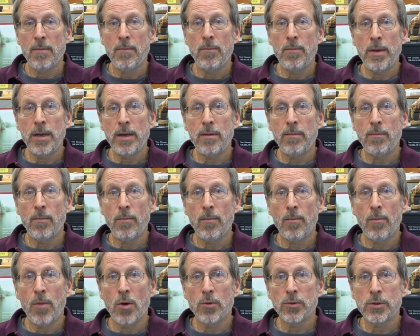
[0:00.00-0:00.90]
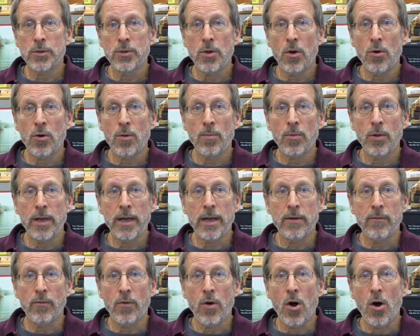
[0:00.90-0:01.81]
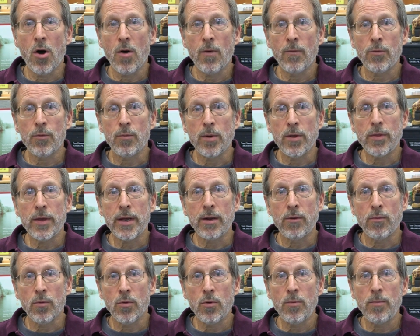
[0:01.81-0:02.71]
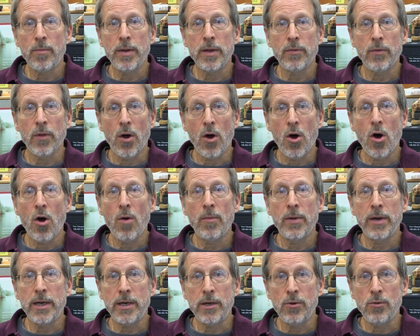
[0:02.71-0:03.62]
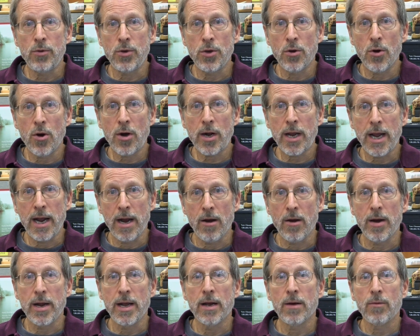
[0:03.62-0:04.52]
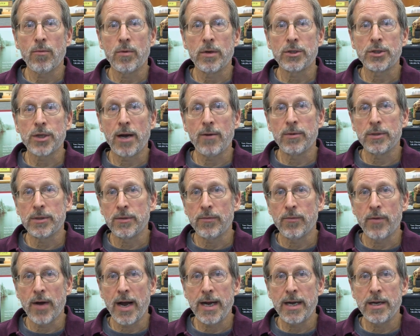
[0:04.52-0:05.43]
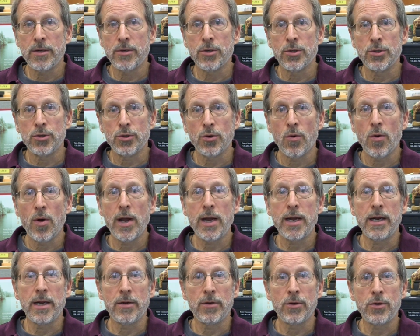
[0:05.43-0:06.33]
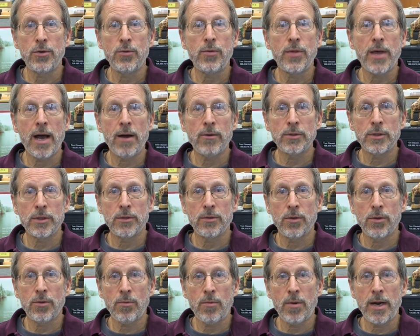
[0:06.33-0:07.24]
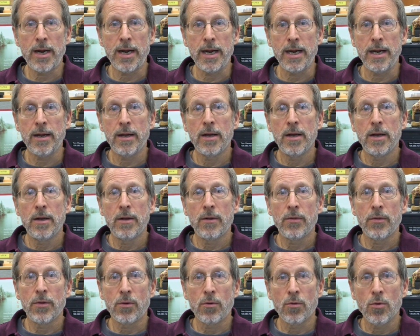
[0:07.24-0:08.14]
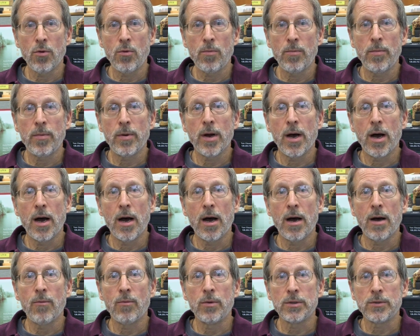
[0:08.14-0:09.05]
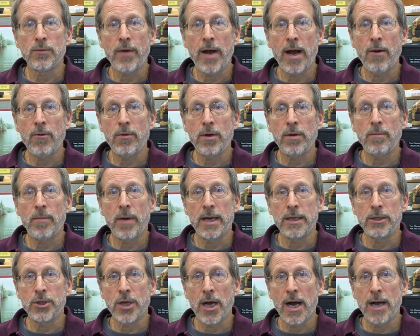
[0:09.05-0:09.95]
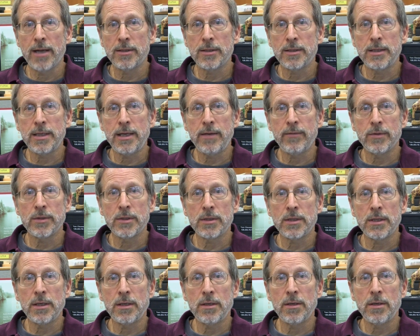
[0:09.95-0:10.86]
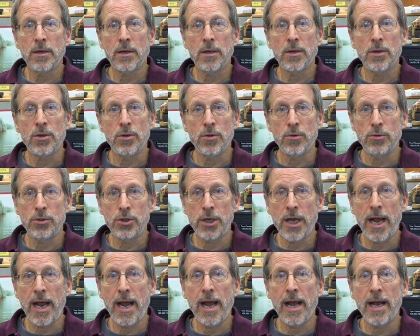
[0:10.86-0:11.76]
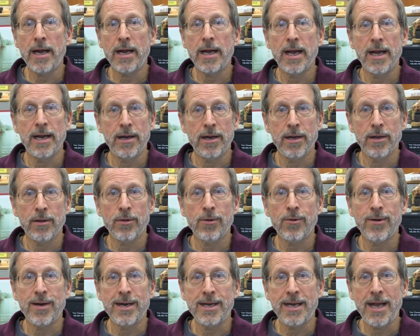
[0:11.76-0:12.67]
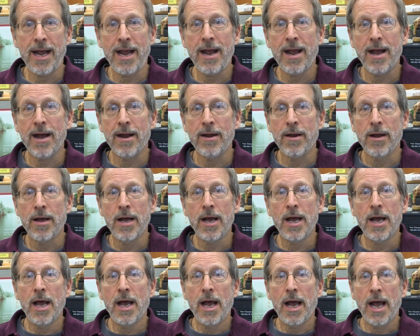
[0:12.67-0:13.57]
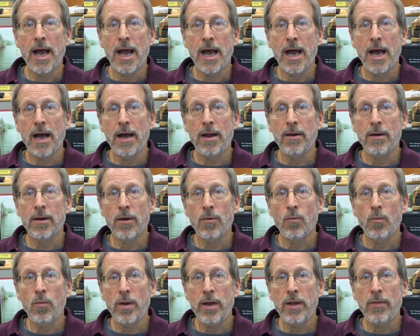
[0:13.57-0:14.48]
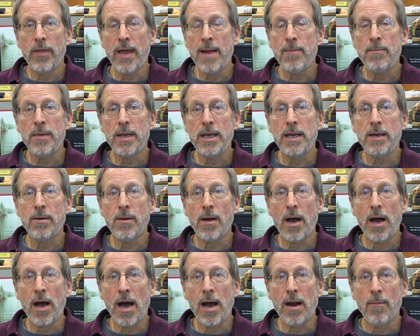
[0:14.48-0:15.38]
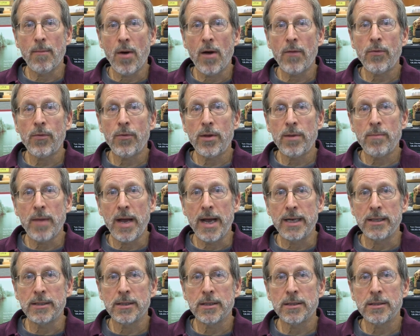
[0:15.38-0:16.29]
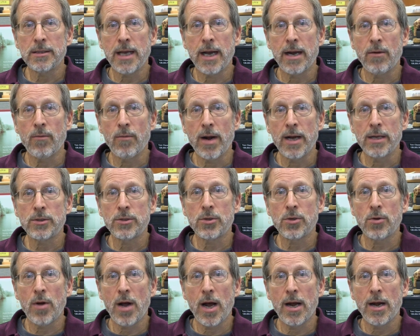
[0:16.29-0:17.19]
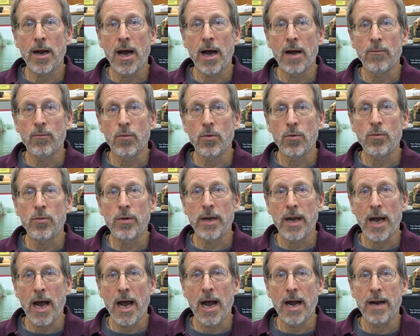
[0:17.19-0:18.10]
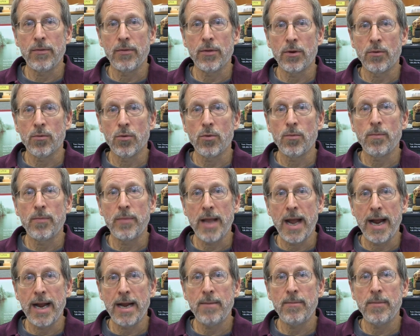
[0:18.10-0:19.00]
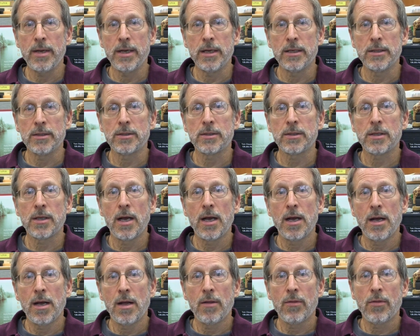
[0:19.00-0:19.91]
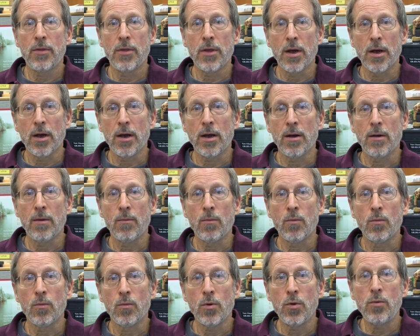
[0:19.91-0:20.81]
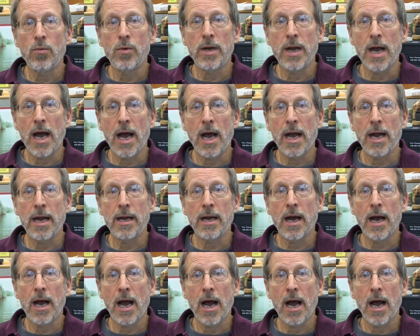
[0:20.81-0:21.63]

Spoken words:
been most notably involved with a group in the Albany, New York area, which I was invited to join in 2003. The group was founded by John Stevenson, Yu Chang, and Hilary Tan, and they meet on a monthly basis at a restaurant on Route 9. The group name is the Route 9